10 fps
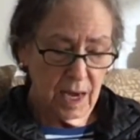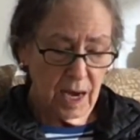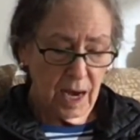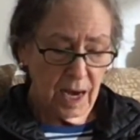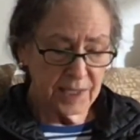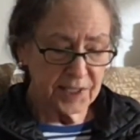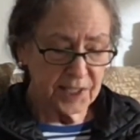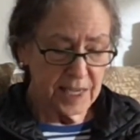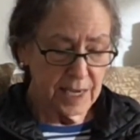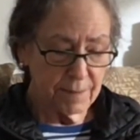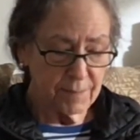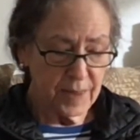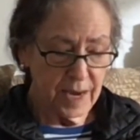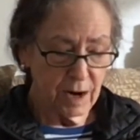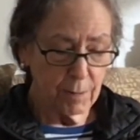I see him
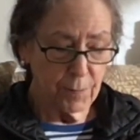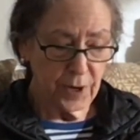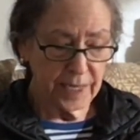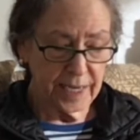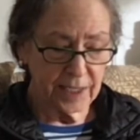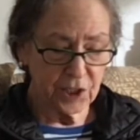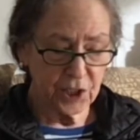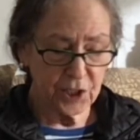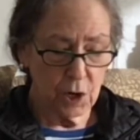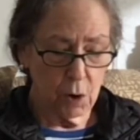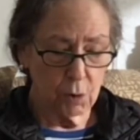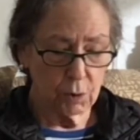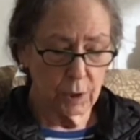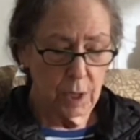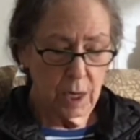there bringing a
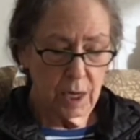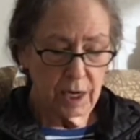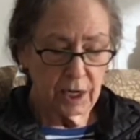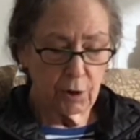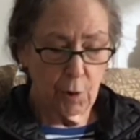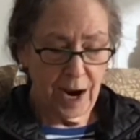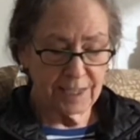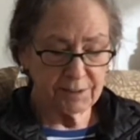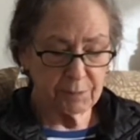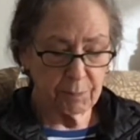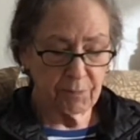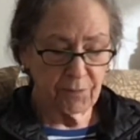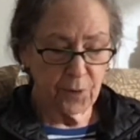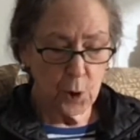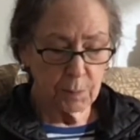stone, grasped
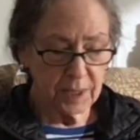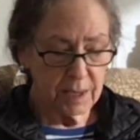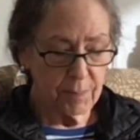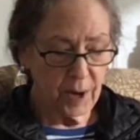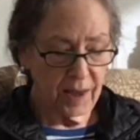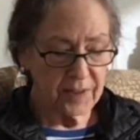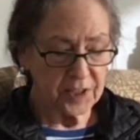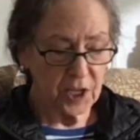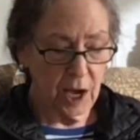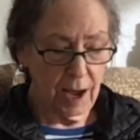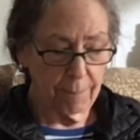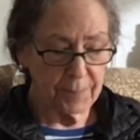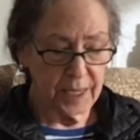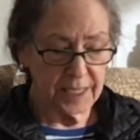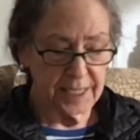firmly by the
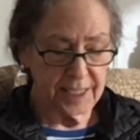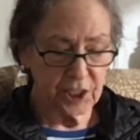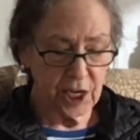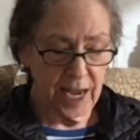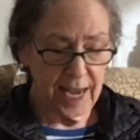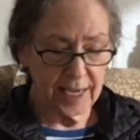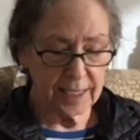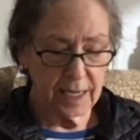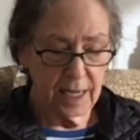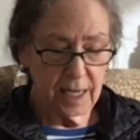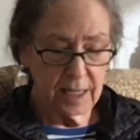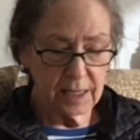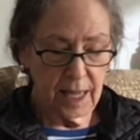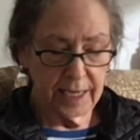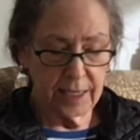top in each hand,
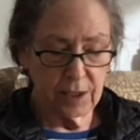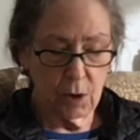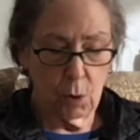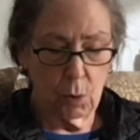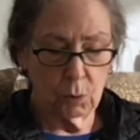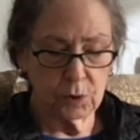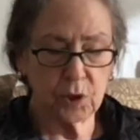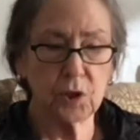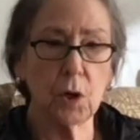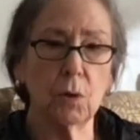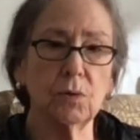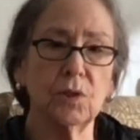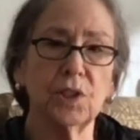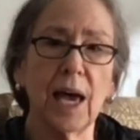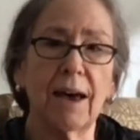like an old stone
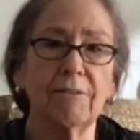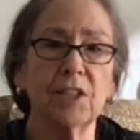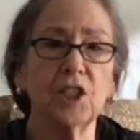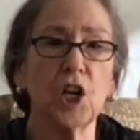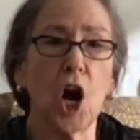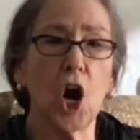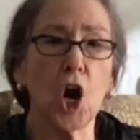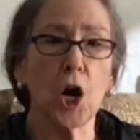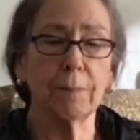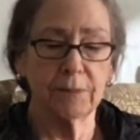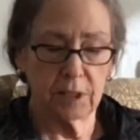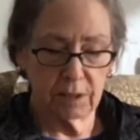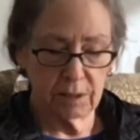savage armed.